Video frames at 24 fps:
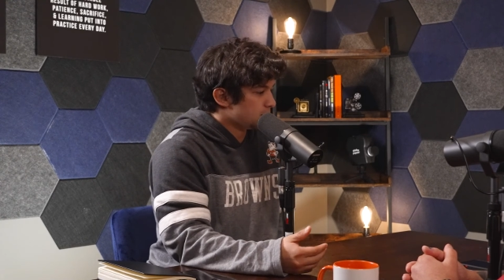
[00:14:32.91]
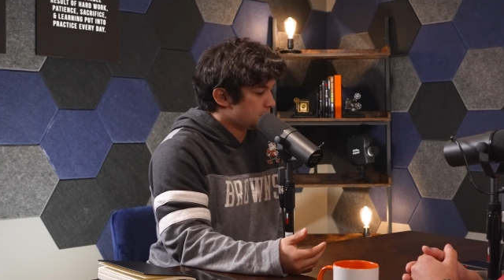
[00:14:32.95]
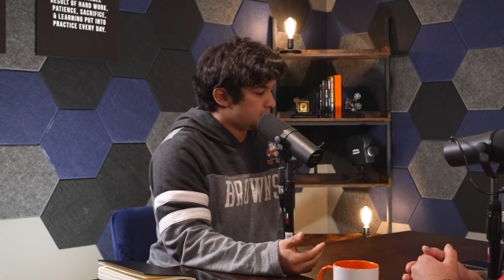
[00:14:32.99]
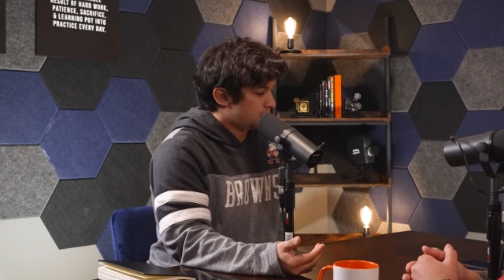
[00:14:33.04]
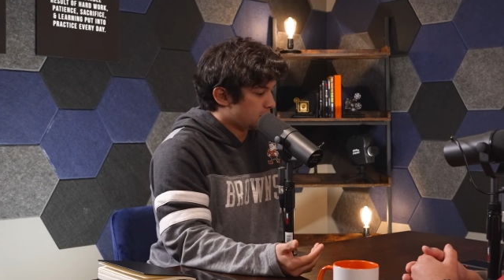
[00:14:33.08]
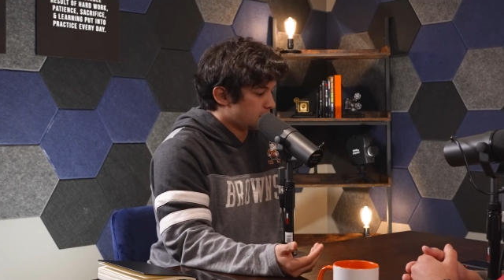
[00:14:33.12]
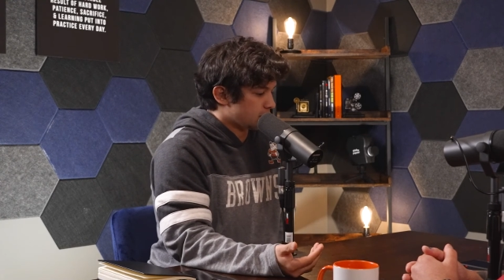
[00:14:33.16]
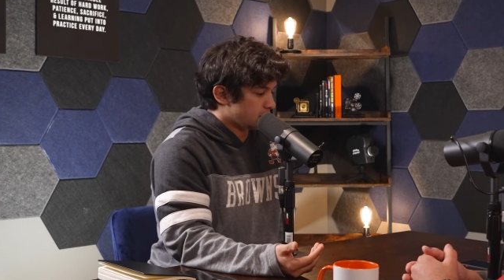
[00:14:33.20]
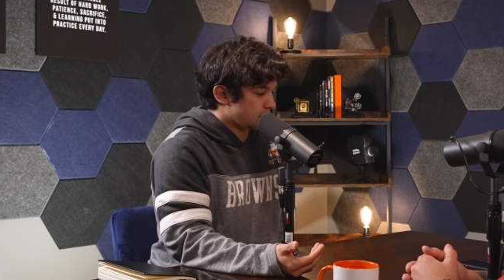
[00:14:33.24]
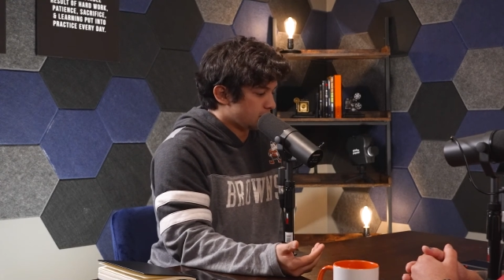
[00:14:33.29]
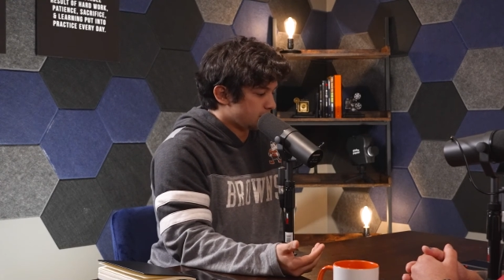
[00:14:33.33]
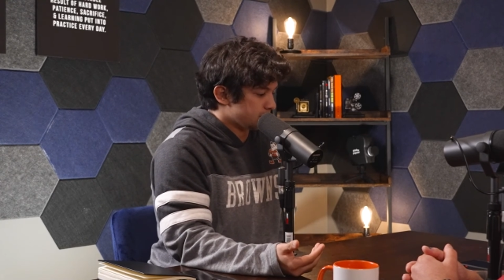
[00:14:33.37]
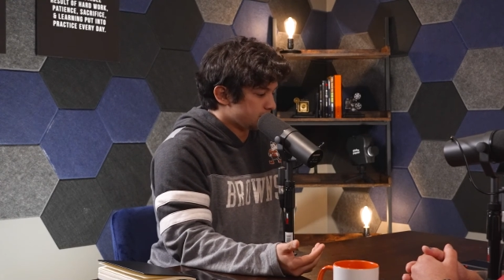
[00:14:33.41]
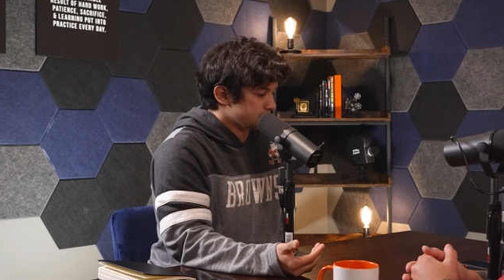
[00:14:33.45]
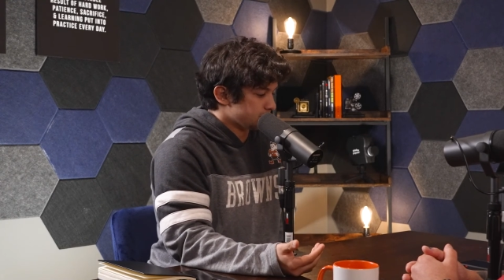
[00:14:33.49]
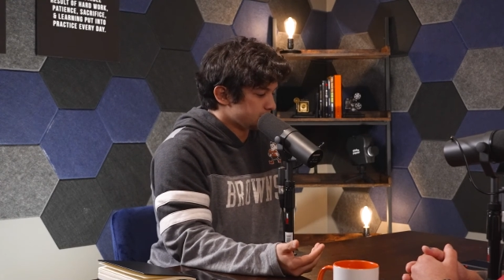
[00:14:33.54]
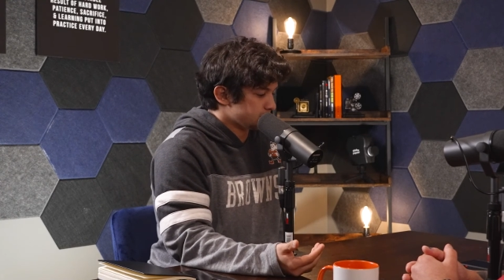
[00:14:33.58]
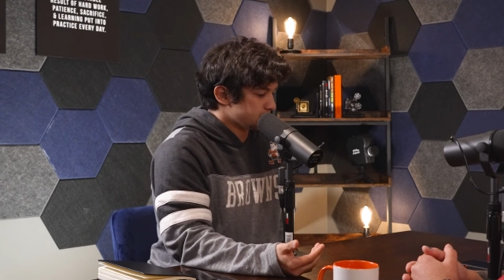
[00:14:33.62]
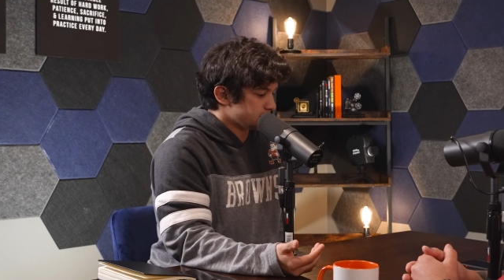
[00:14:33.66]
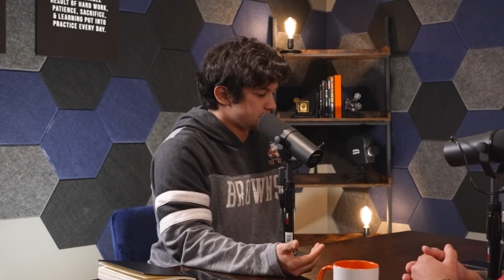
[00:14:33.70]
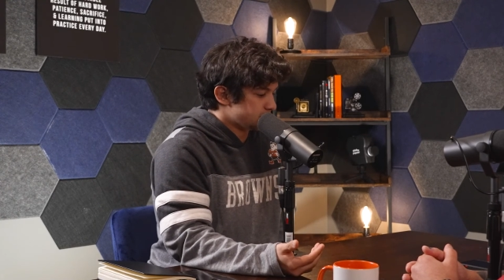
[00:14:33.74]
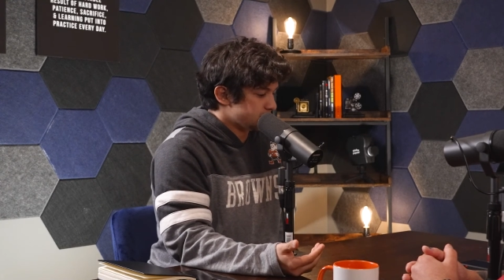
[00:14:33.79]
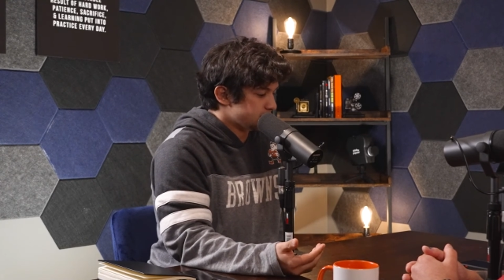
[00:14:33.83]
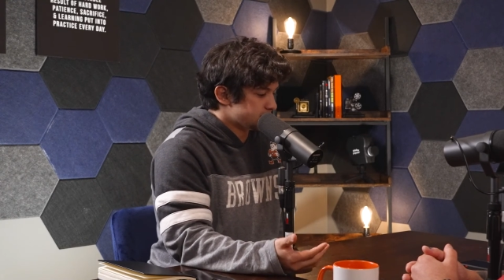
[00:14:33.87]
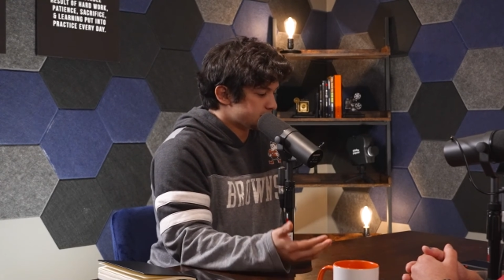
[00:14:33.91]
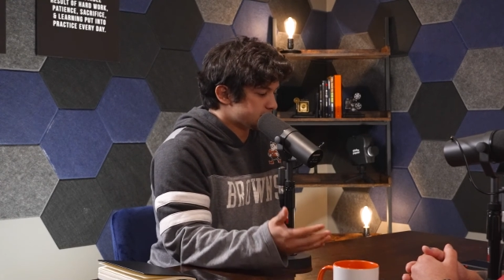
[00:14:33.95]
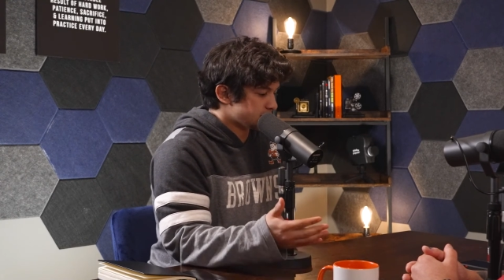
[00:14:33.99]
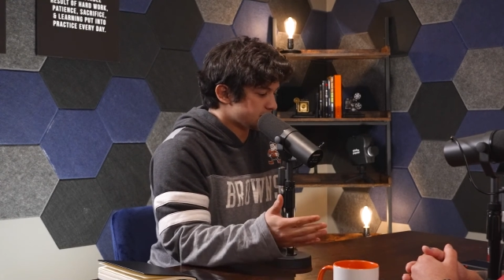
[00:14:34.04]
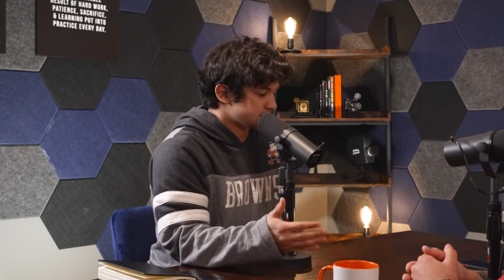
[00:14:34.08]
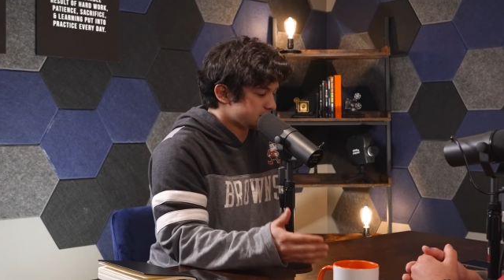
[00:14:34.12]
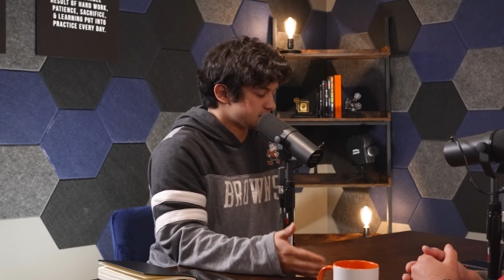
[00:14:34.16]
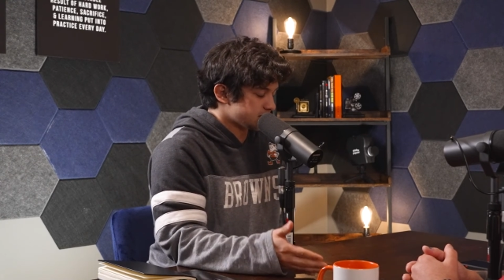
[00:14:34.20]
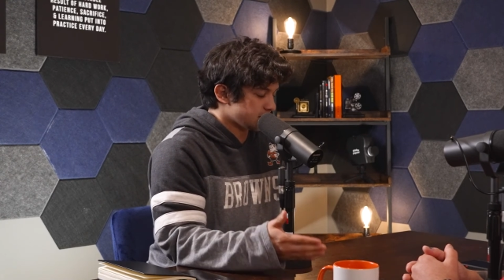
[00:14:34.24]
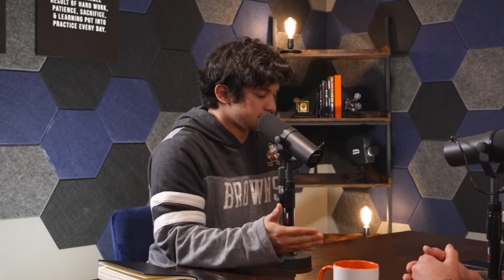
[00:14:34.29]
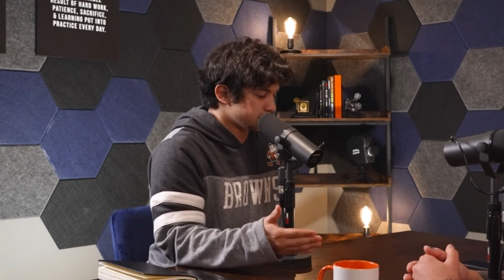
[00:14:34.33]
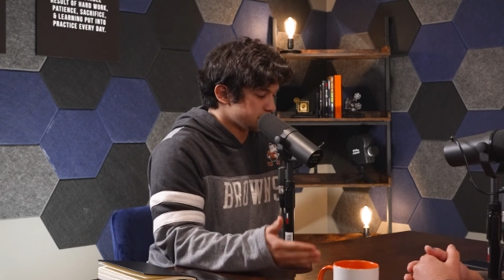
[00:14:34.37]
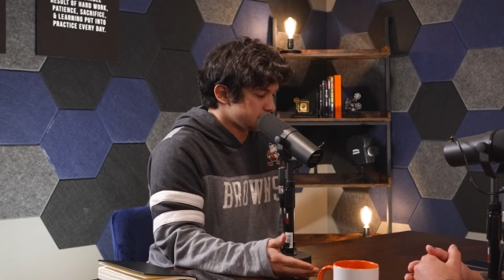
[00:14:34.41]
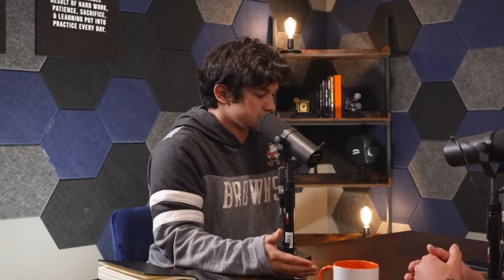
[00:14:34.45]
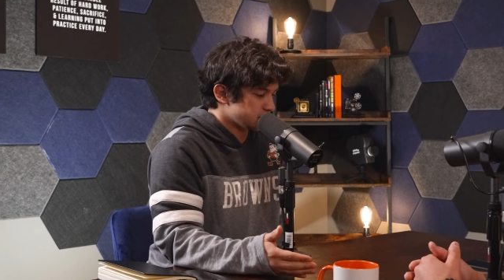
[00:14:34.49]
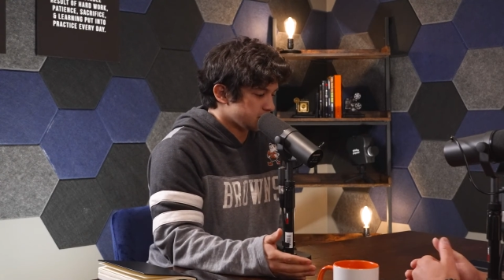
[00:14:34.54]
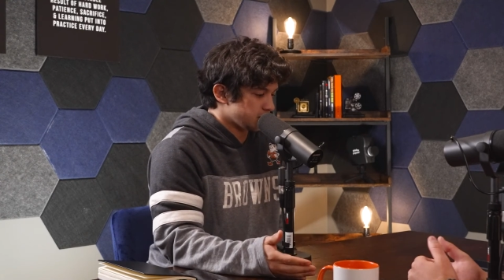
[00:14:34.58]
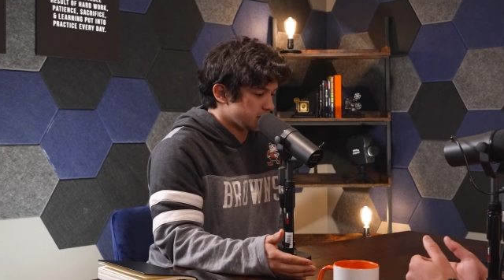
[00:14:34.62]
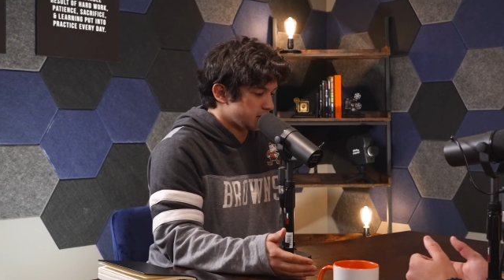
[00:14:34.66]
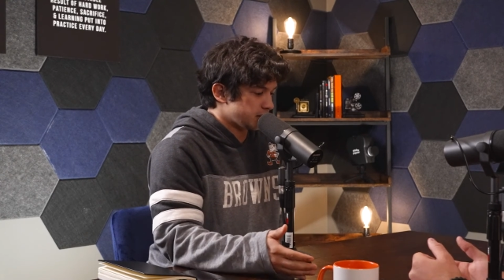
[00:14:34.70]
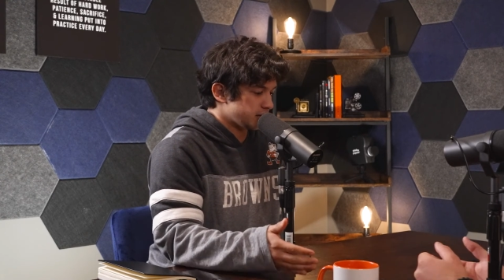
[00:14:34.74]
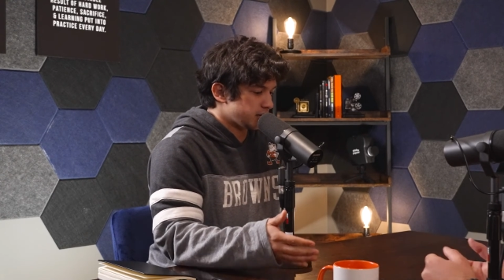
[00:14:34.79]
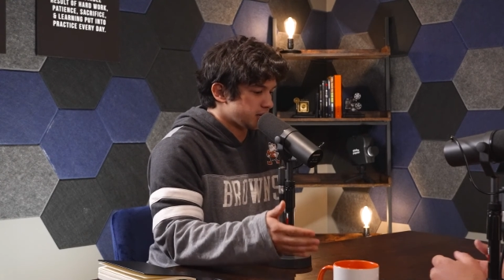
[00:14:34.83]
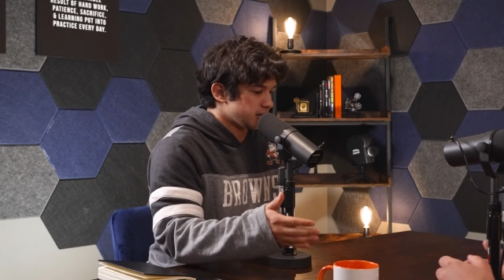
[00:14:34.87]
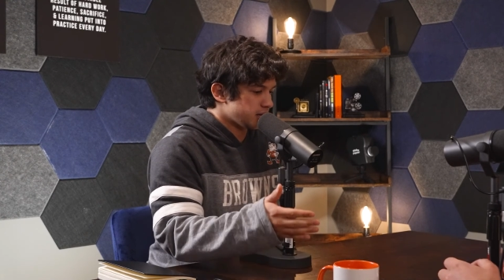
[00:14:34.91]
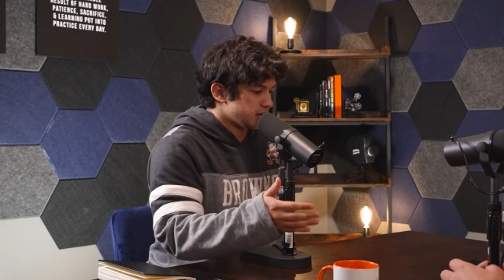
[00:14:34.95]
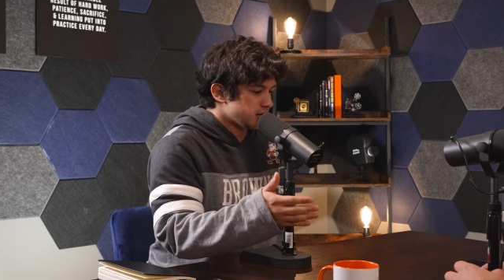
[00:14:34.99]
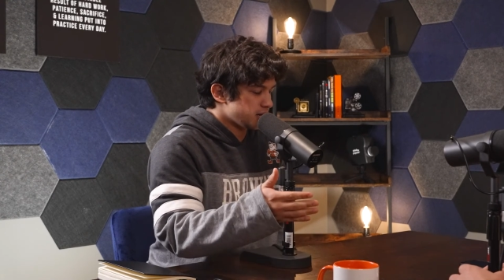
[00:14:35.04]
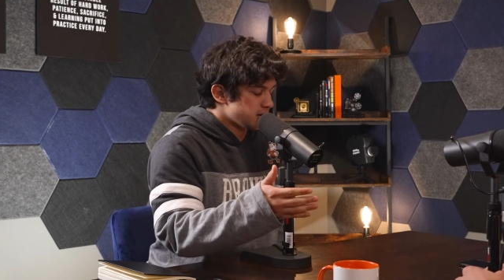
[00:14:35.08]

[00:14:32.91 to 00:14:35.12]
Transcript: But he said something like